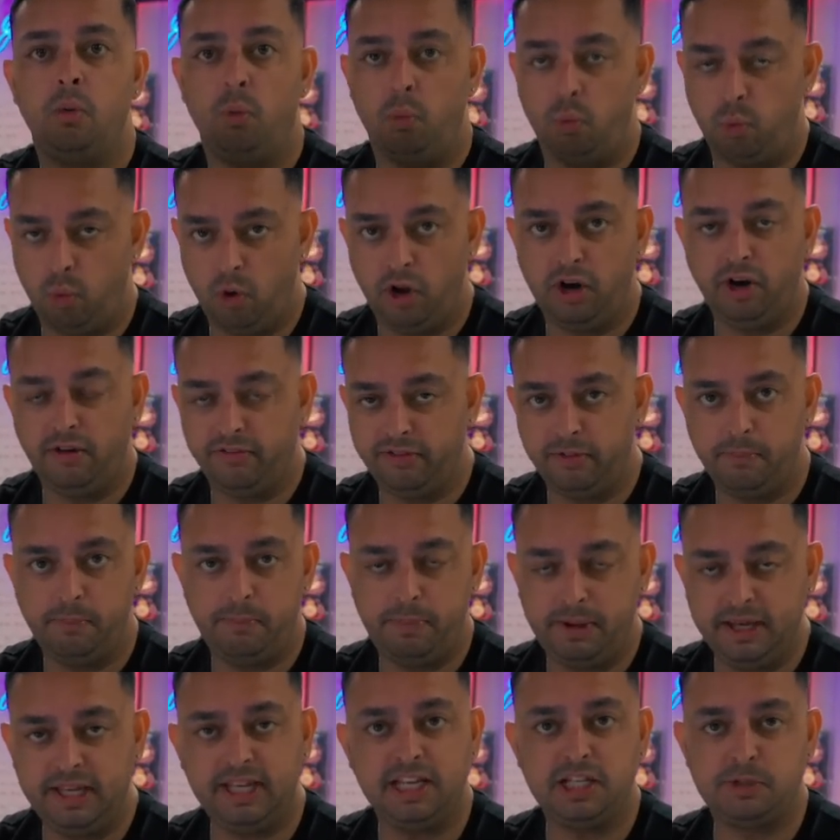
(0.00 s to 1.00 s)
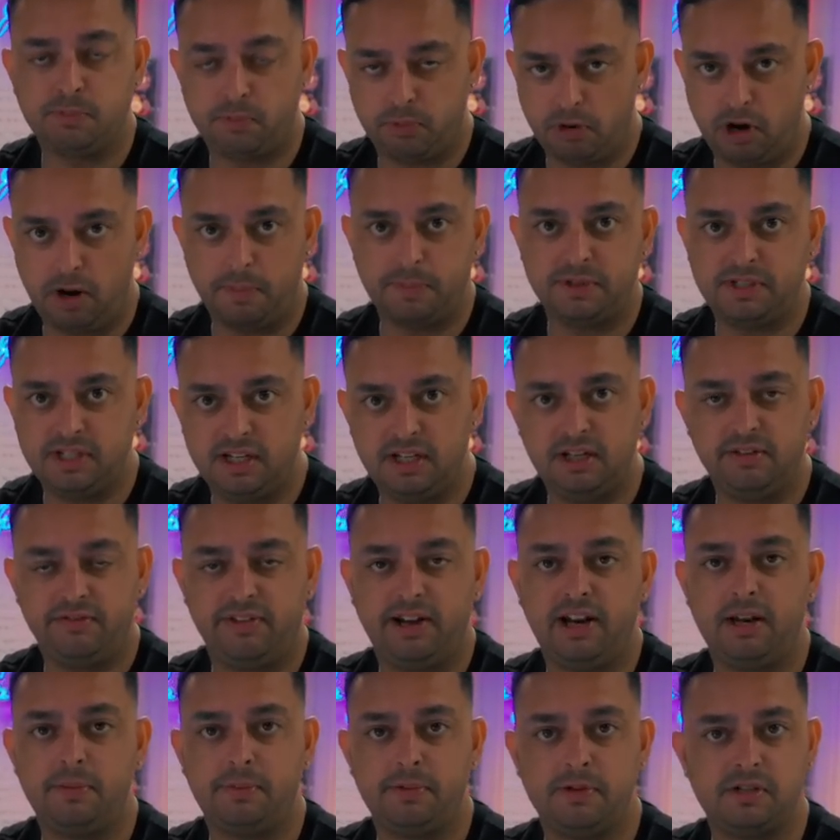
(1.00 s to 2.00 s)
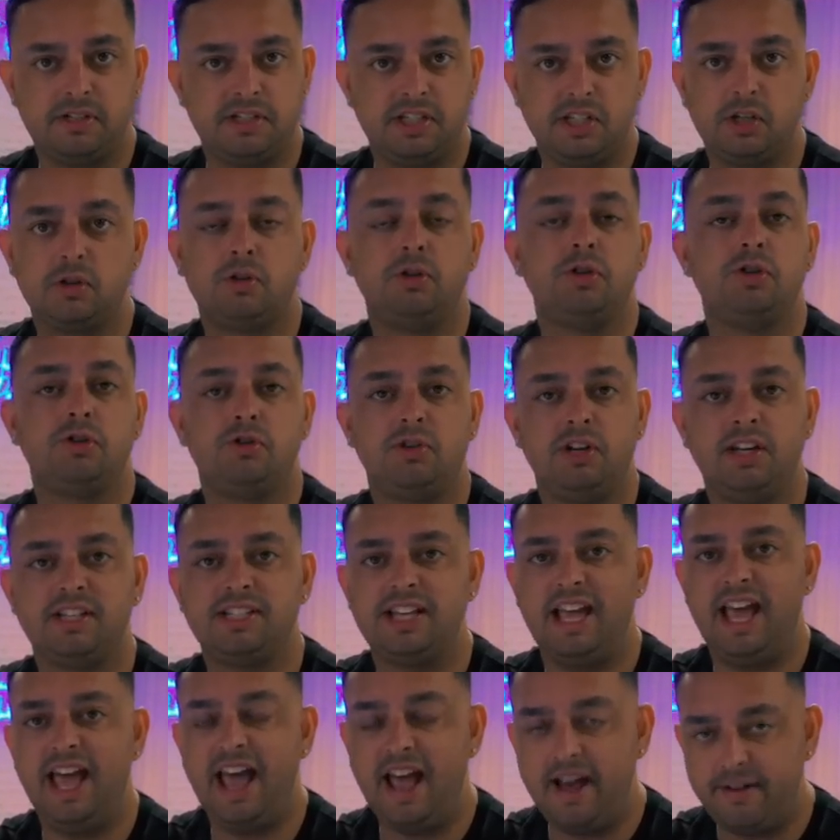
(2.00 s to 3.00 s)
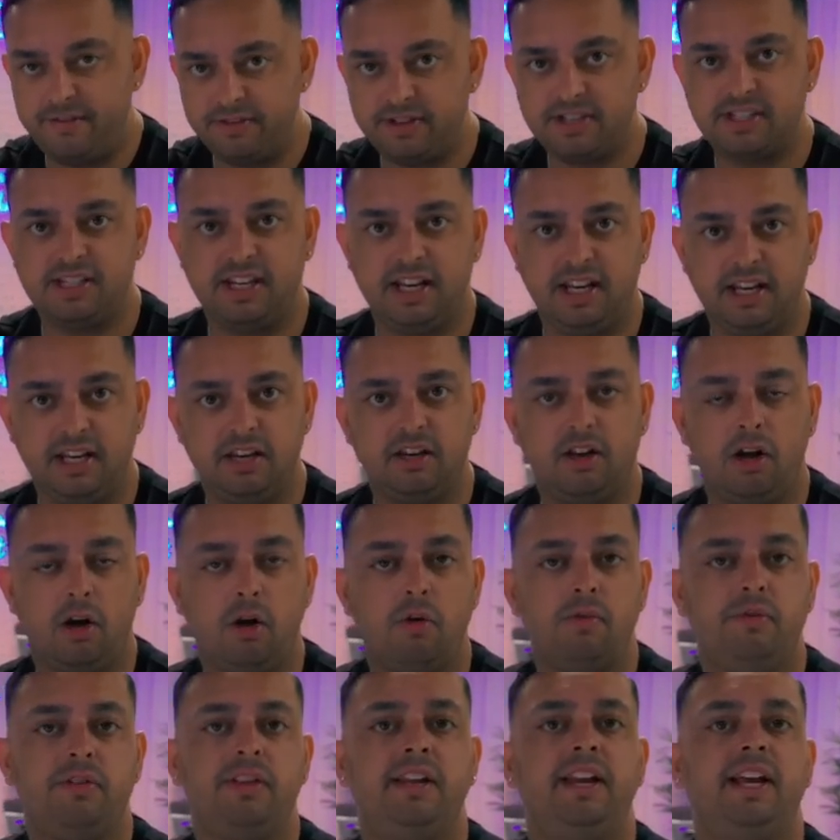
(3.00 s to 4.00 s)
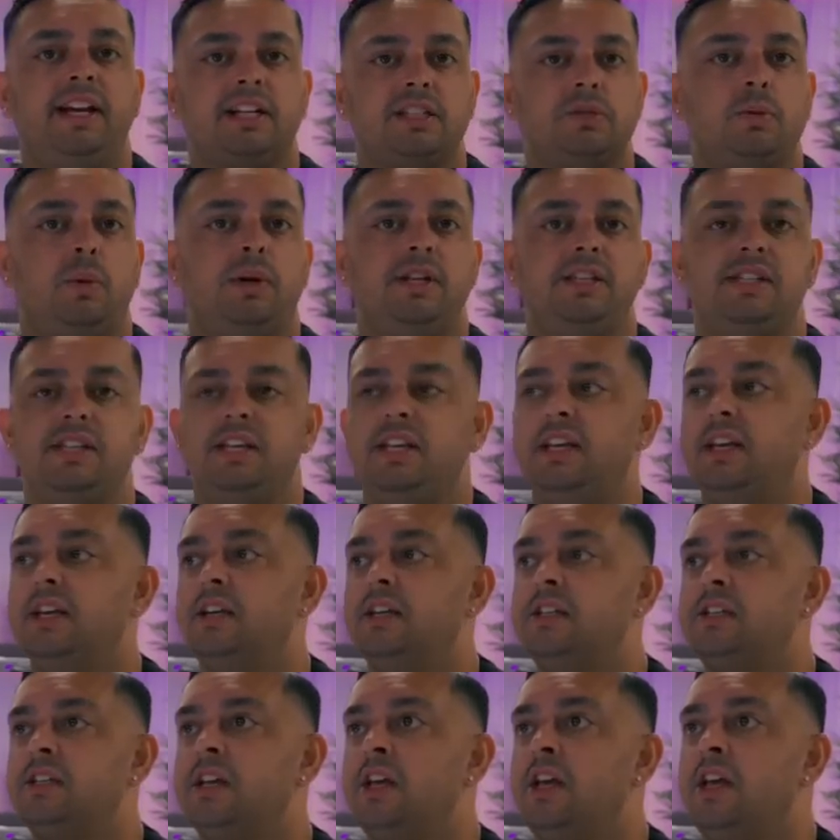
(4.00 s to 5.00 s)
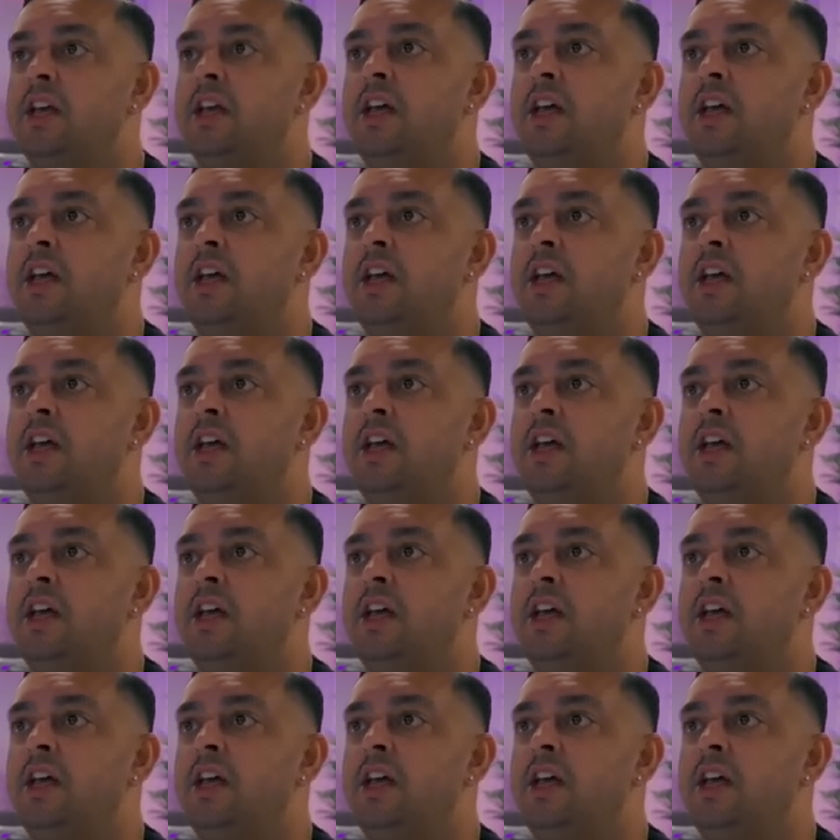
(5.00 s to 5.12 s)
one of the biggest property developers this country has ever seen over the next 20 years.